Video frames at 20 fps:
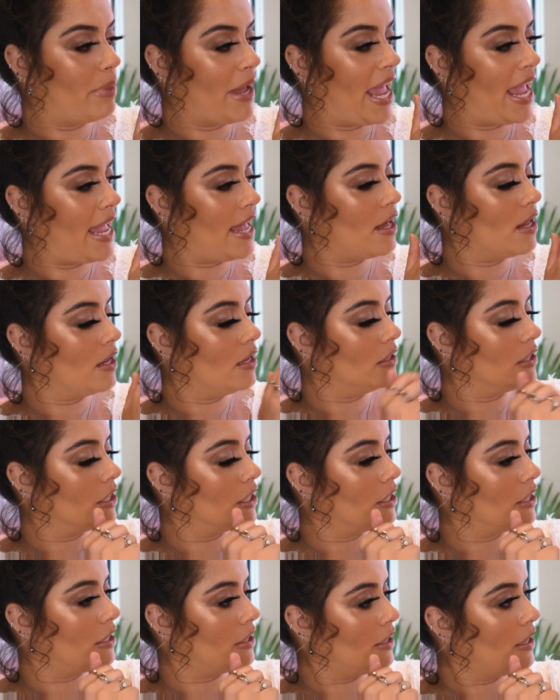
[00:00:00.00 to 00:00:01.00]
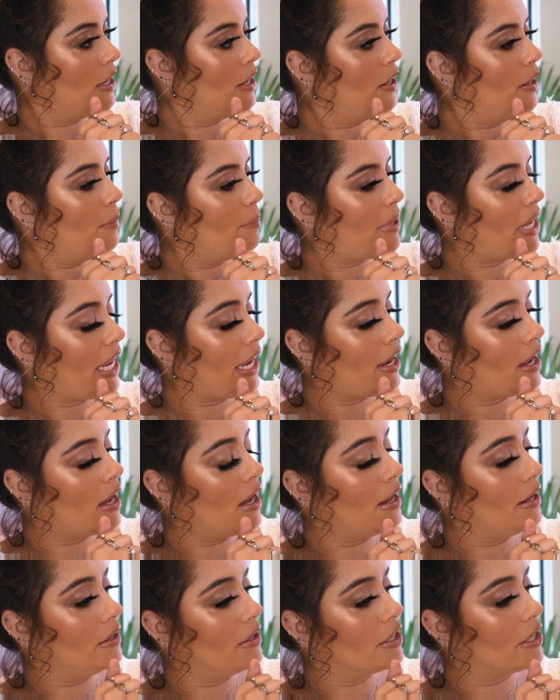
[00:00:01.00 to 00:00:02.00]
paler pink
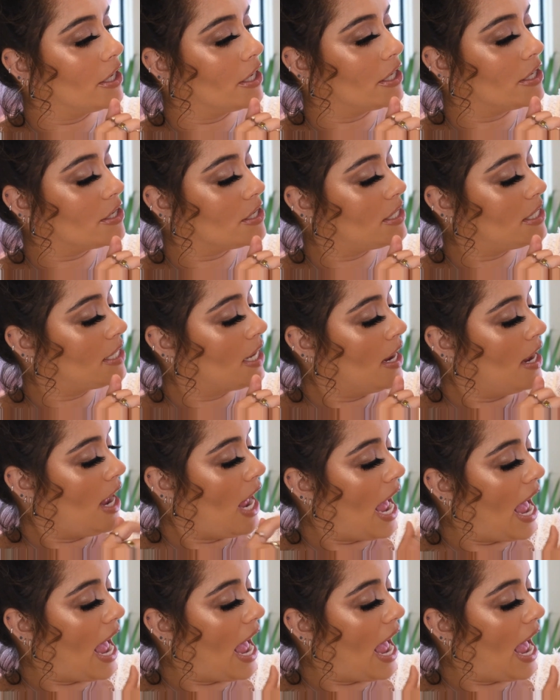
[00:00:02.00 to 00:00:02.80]
colors.